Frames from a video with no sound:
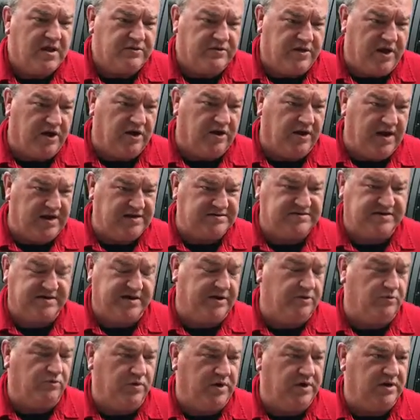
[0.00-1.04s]
they're less
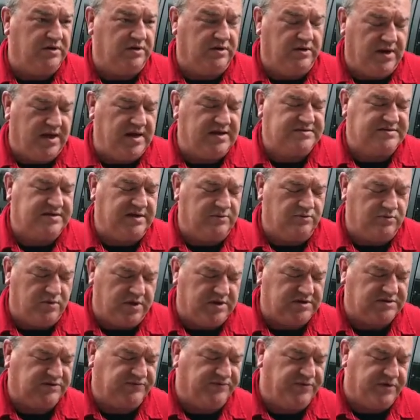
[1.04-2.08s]
at
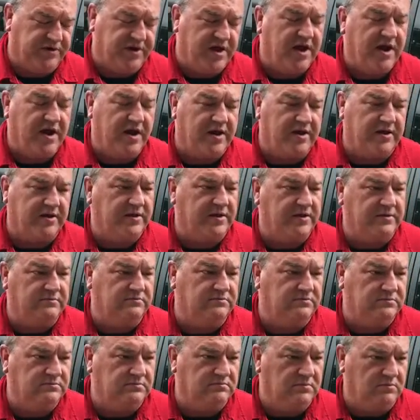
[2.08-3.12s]
risk for dying
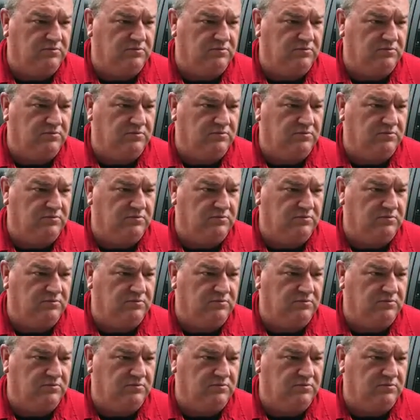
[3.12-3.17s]
than